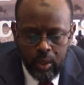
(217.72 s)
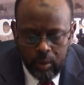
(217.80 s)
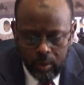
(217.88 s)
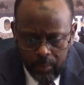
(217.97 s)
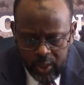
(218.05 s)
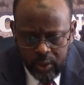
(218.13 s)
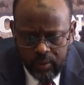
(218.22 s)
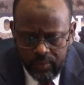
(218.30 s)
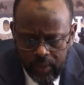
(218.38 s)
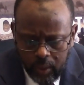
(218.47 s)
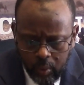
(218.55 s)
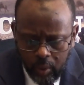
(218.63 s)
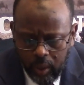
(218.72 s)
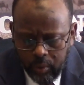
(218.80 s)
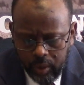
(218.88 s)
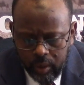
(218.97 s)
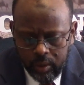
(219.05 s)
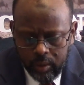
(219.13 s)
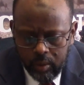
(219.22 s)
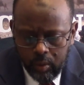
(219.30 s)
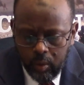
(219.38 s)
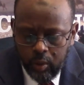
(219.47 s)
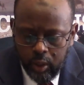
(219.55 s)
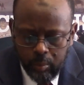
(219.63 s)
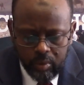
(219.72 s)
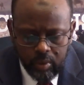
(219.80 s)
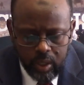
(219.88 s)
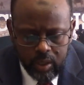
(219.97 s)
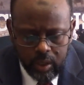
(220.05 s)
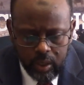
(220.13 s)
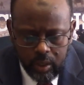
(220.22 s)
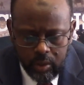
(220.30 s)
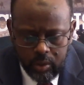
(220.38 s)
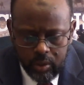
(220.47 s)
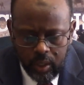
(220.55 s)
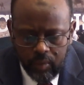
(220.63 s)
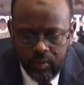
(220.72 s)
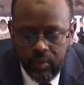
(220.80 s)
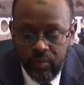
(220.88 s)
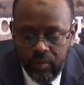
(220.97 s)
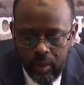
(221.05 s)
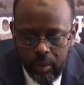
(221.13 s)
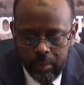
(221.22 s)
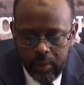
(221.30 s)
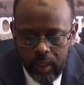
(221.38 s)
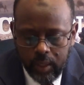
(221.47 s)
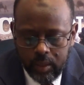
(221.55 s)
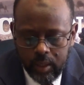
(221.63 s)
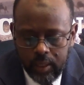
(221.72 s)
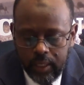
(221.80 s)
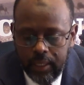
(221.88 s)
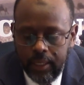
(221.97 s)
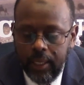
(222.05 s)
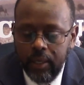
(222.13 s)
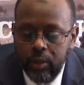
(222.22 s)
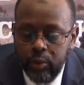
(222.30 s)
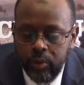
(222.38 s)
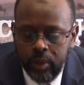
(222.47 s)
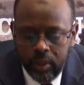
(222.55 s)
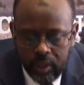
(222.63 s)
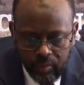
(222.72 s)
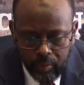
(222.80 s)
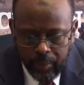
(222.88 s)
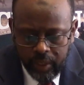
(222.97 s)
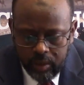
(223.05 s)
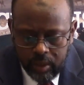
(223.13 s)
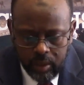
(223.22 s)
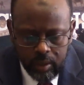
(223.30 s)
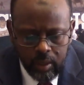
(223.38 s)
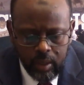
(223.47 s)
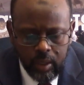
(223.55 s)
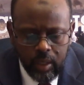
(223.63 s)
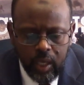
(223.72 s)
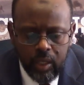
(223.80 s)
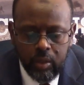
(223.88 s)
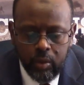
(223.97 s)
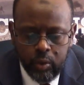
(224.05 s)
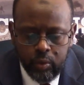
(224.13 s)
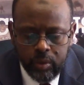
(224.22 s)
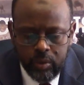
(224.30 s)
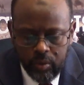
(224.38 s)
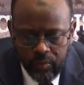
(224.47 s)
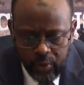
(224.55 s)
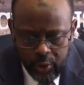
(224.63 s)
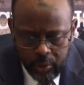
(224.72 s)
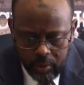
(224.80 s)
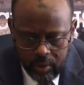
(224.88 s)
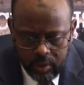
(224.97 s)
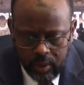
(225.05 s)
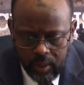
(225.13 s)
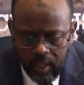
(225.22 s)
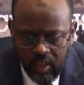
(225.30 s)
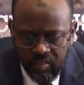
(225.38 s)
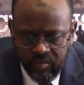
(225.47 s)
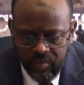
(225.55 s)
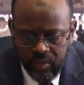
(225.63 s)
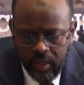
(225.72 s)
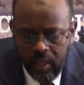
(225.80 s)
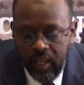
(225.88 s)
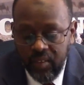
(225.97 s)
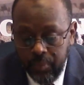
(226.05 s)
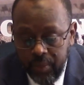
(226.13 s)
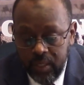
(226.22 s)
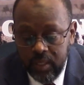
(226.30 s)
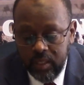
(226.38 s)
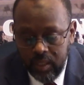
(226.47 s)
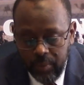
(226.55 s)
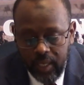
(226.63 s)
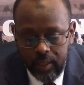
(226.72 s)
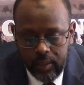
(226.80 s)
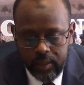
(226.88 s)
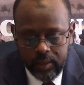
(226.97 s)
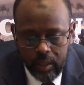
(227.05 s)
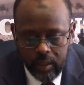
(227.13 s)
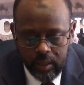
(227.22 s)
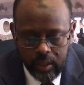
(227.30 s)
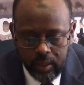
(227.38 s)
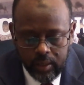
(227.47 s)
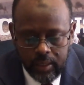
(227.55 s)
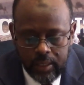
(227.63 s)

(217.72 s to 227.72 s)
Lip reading: Commission of Inquiry on Human Rights in Eritrea have confirmed that Eritrean government and Eritrean officials have been systematically targeting